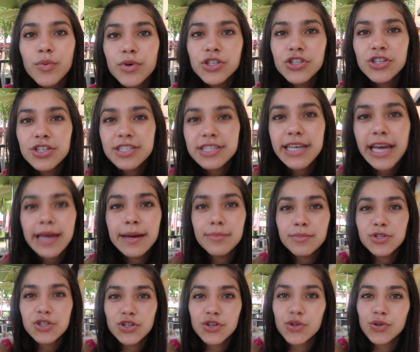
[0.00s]
We just
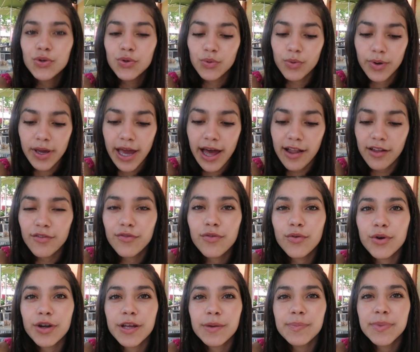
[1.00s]
came to
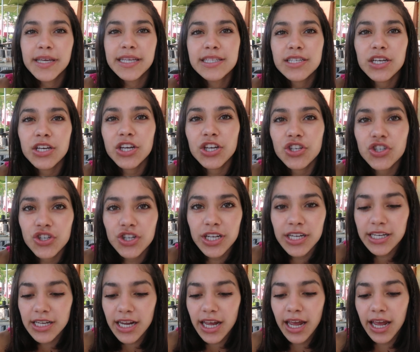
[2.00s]
California Pizza
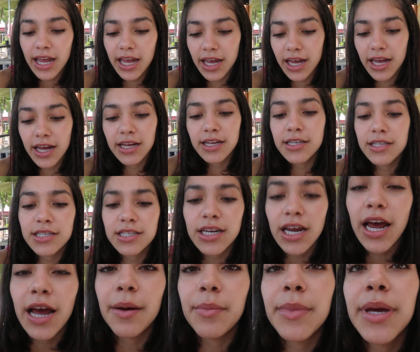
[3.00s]
Kitchen and
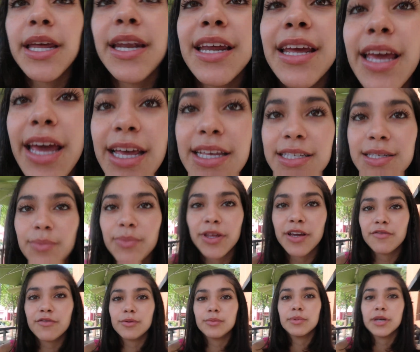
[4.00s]
I'm gonna get
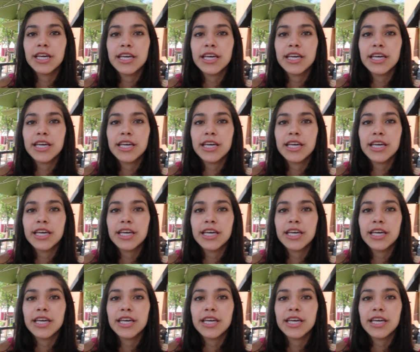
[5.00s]
something from the